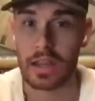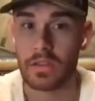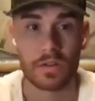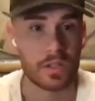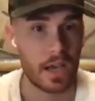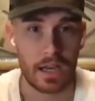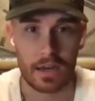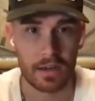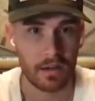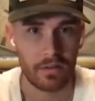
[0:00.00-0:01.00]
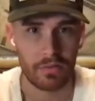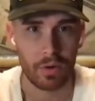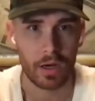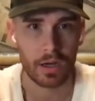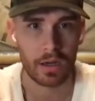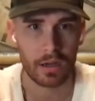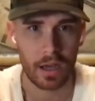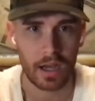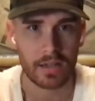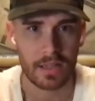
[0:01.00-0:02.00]
on either side of what
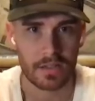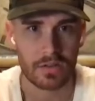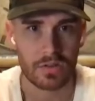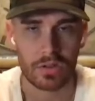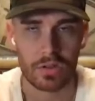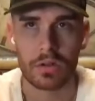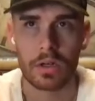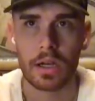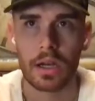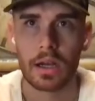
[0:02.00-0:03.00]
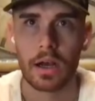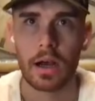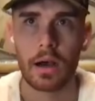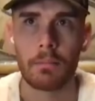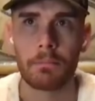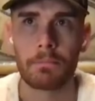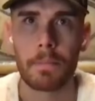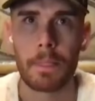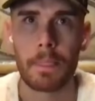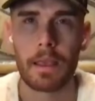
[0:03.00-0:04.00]
God says is true. Um,
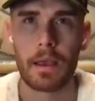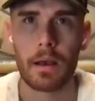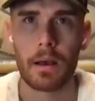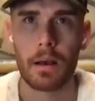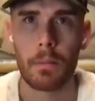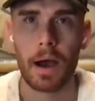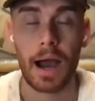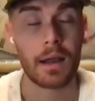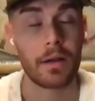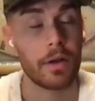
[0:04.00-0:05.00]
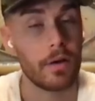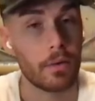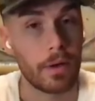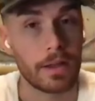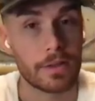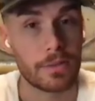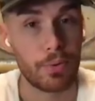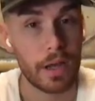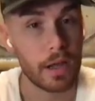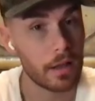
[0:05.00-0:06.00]
but I don't know. It's
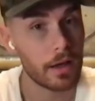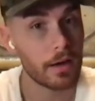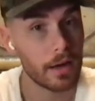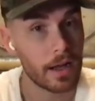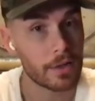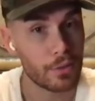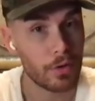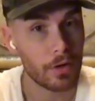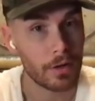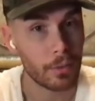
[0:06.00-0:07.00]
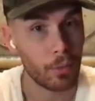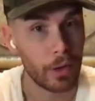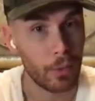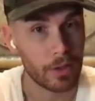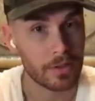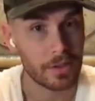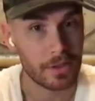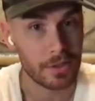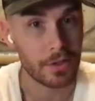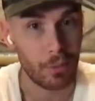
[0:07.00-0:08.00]
pretty clear in God's word what he wants to
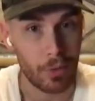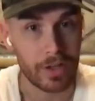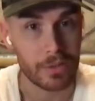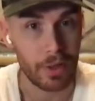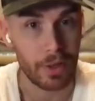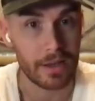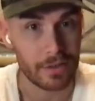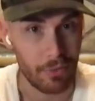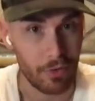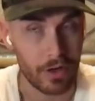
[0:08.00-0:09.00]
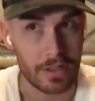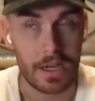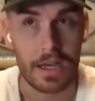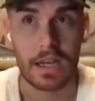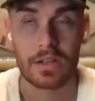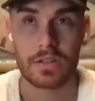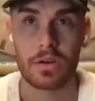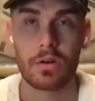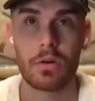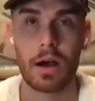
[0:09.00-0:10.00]
do and what his plan is for us. Right.
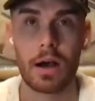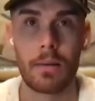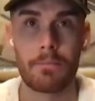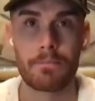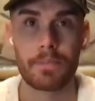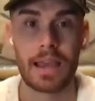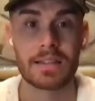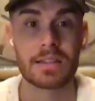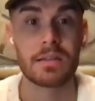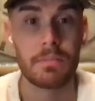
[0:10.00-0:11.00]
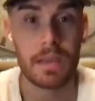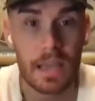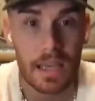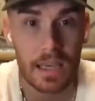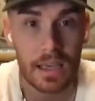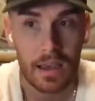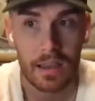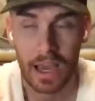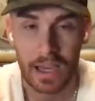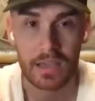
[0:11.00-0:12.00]
So, right. Um, and to me,
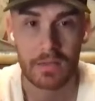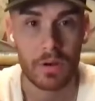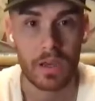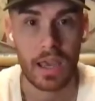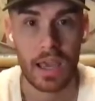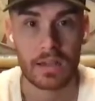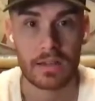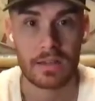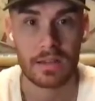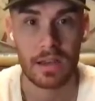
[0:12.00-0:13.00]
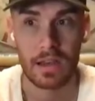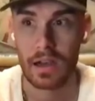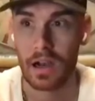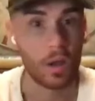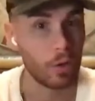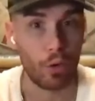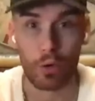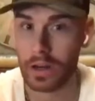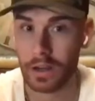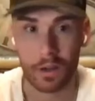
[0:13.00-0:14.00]
that communicates a
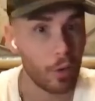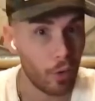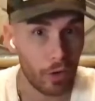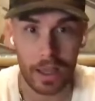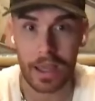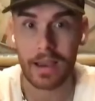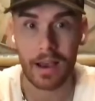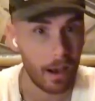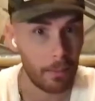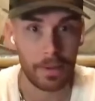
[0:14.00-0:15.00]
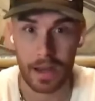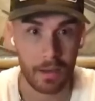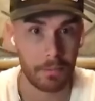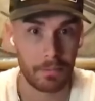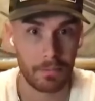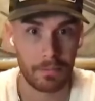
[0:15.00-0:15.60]
glory to glory, up and up,